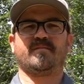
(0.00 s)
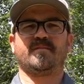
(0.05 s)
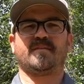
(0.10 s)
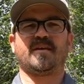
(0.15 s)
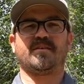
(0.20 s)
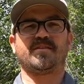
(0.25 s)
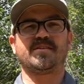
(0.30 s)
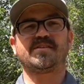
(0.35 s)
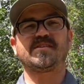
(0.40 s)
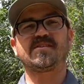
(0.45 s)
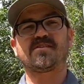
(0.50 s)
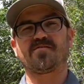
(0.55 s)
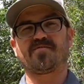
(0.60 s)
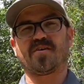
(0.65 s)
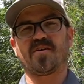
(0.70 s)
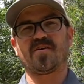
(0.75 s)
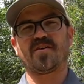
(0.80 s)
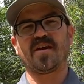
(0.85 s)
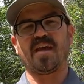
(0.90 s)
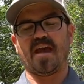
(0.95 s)
Now this is a
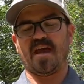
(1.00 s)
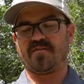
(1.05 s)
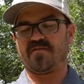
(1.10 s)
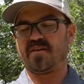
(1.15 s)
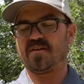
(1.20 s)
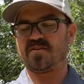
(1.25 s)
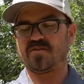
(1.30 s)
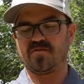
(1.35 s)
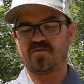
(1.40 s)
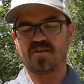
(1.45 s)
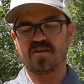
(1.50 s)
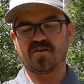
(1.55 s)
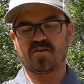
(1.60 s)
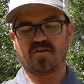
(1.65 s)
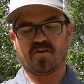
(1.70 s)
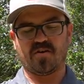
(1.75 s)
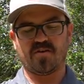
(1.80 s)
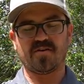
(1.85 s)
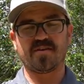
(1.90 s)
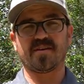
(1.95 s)
very heavy duty
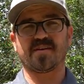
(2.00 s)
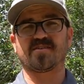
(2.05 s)
cart.